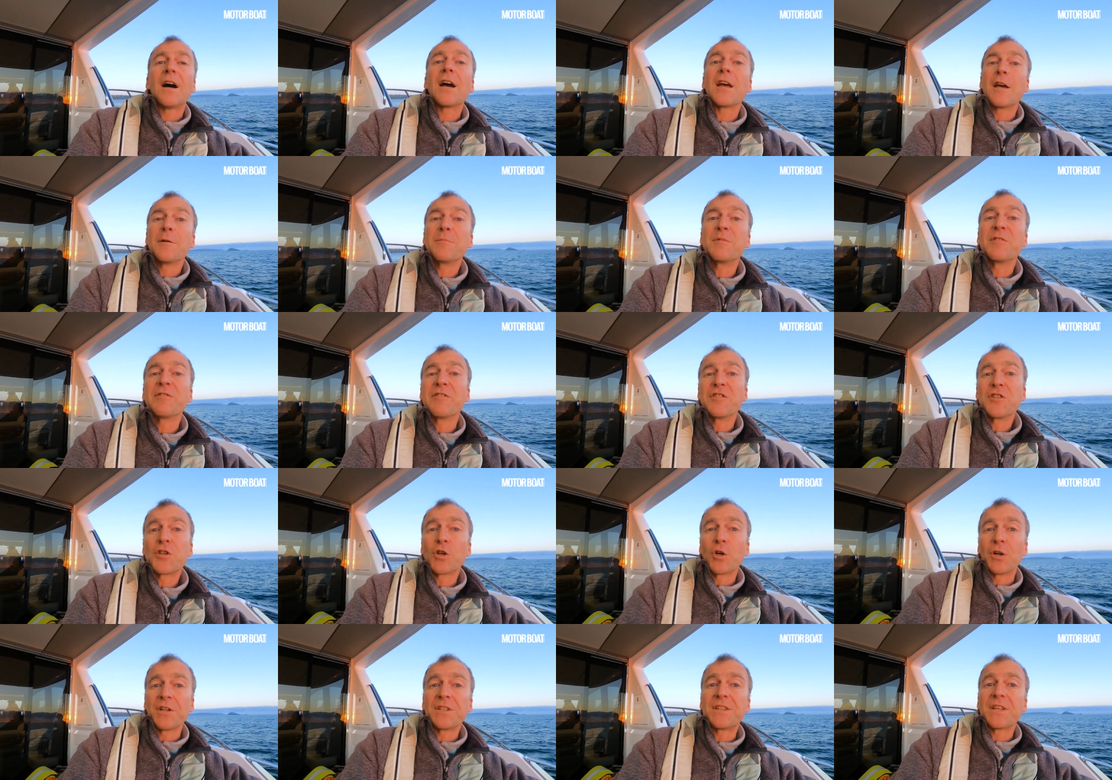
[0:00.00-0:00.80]
I hope you've
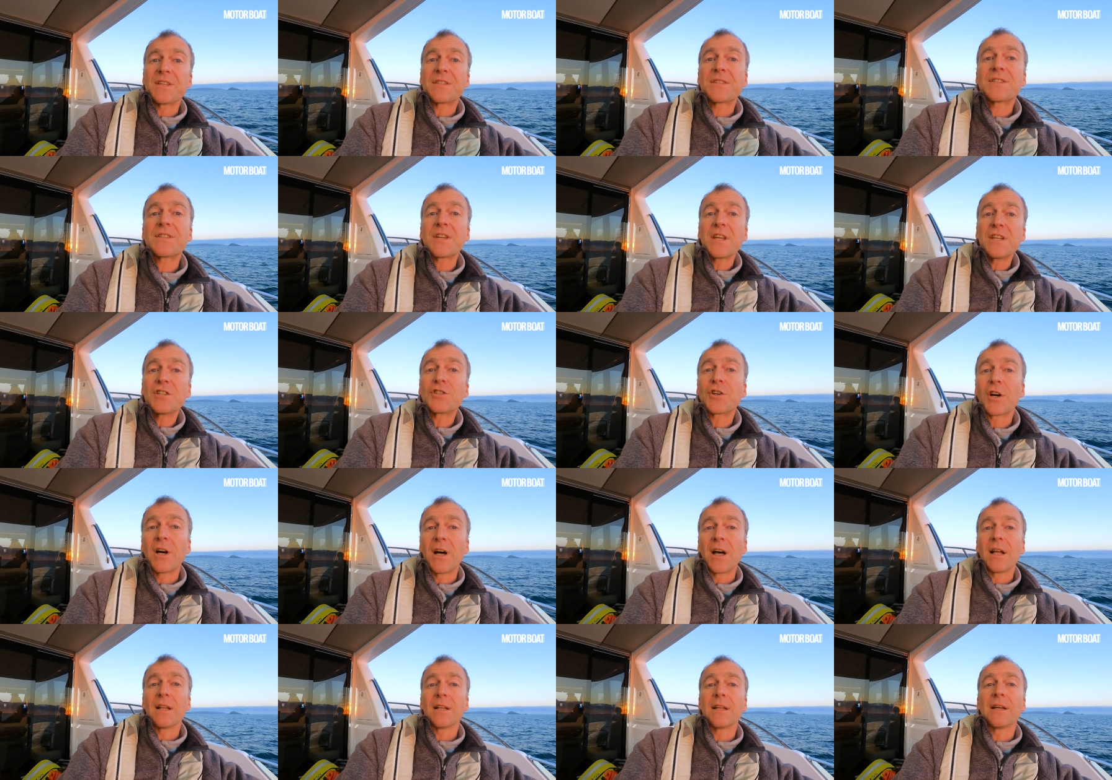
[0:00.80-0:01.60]
enjoyed this sea
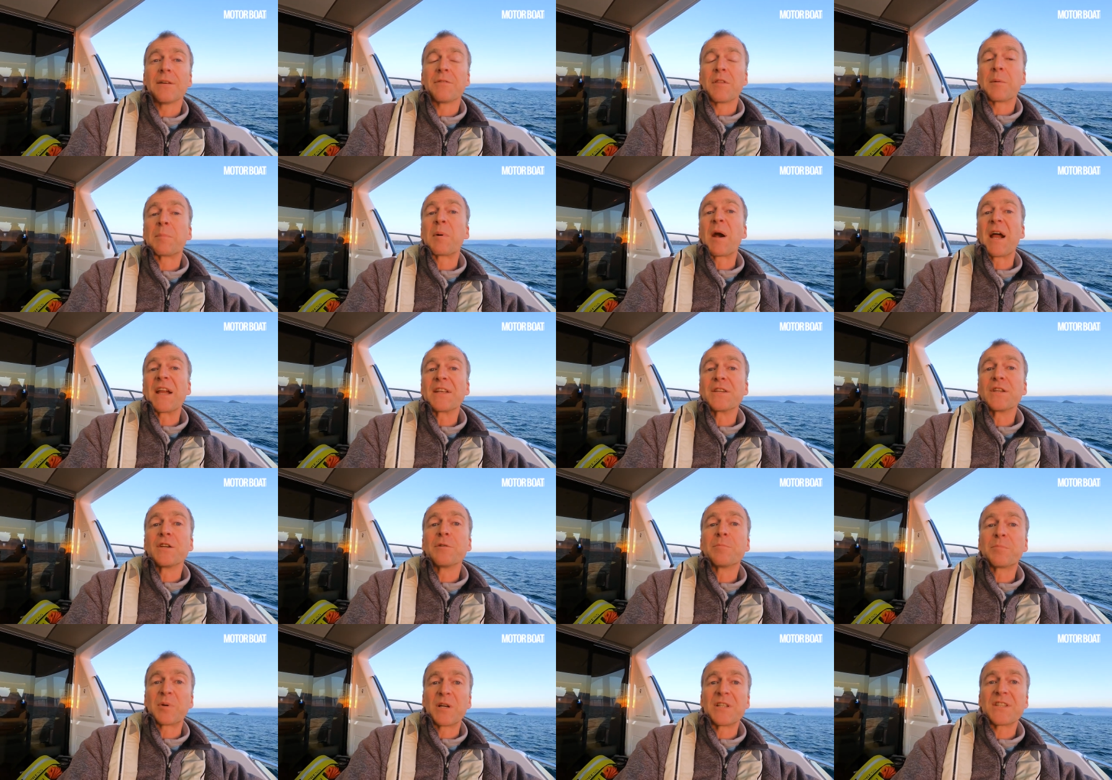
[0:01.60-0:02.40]
trial of the
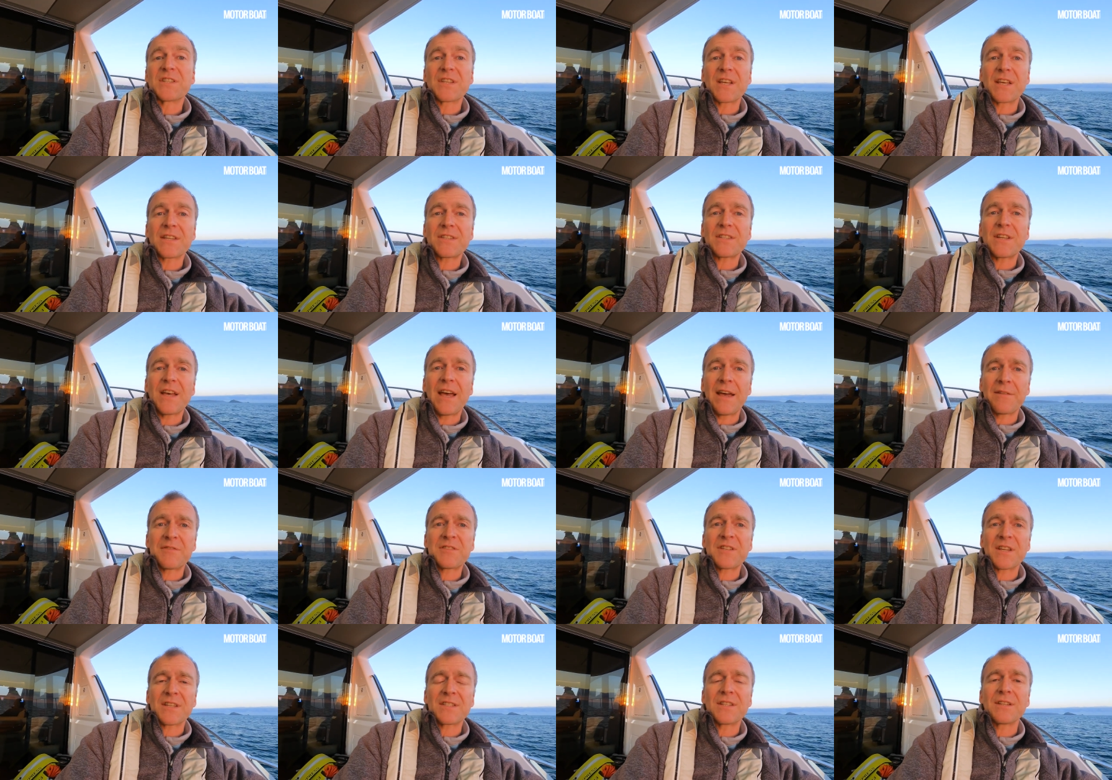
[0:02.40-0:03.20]
brand new Princess
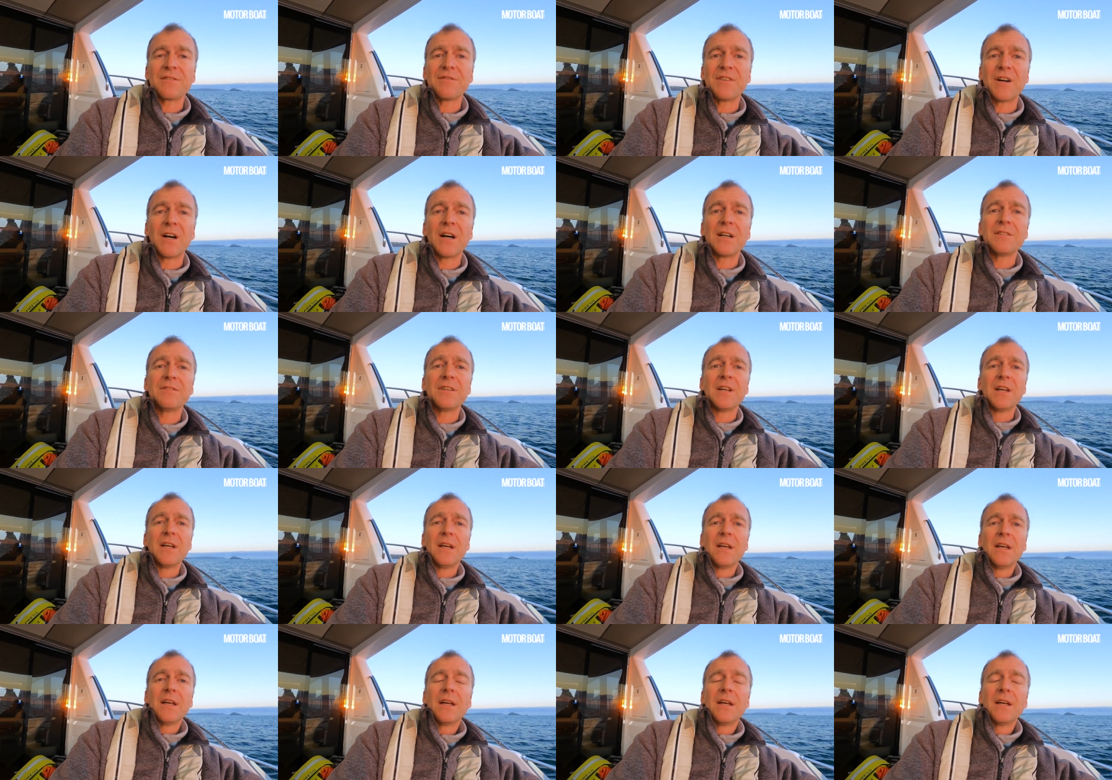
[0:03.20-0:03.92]
F65.